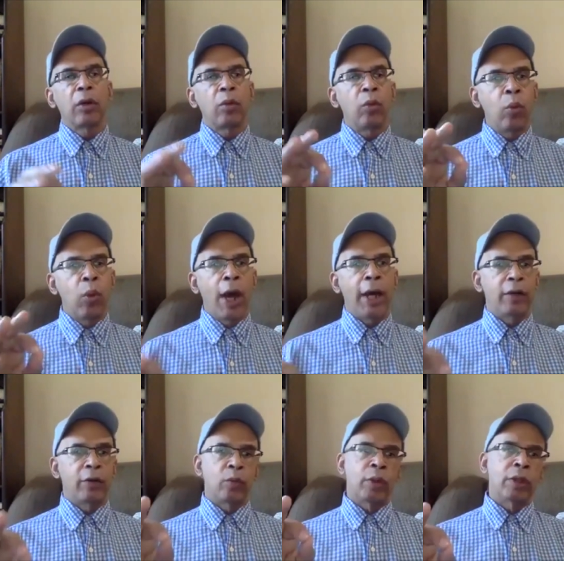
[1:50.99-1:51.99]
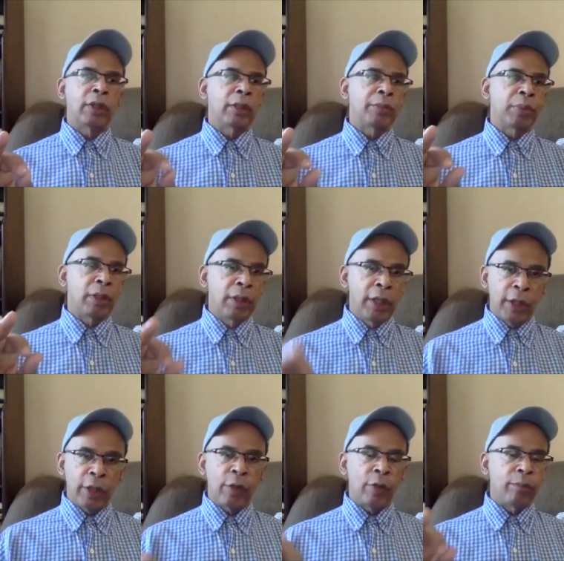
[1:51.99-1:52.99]
what were the
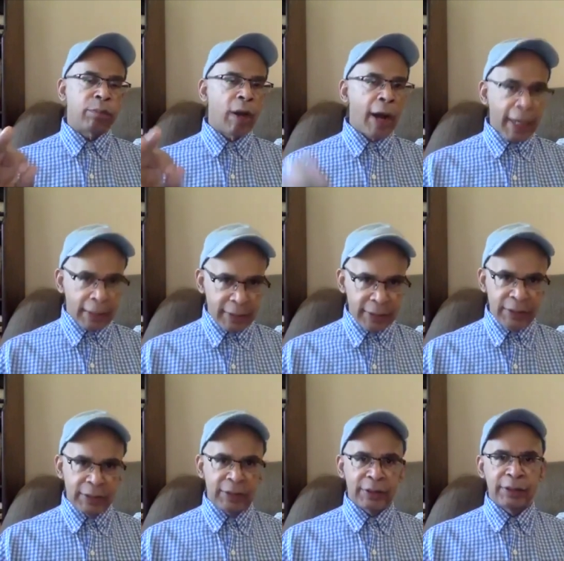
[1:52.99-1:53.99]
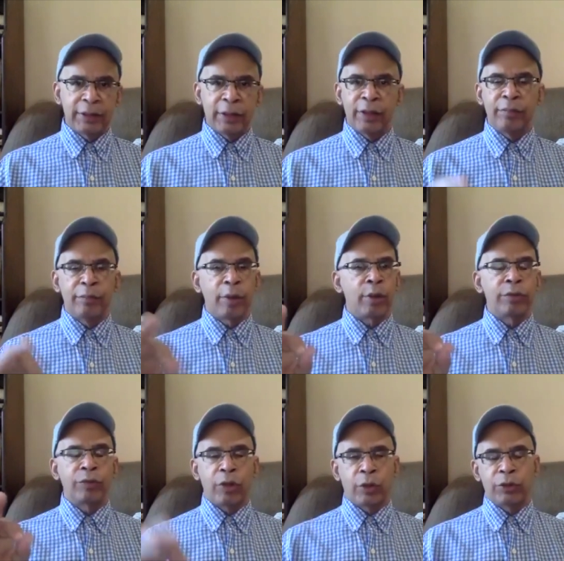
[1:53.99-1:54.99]
political practices of both
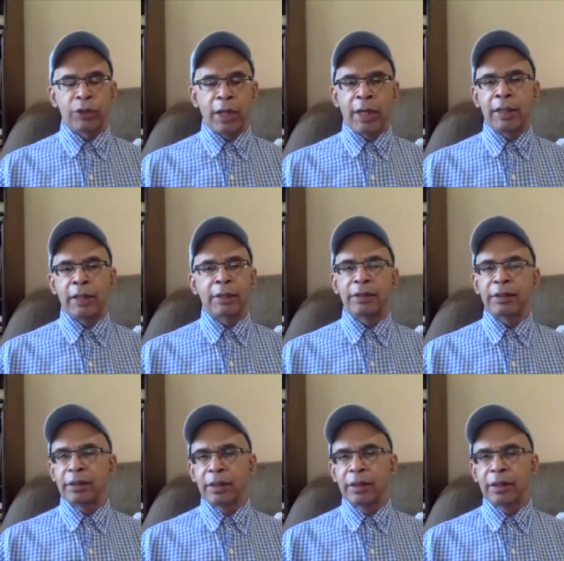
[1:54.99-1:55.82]
Joe Stalin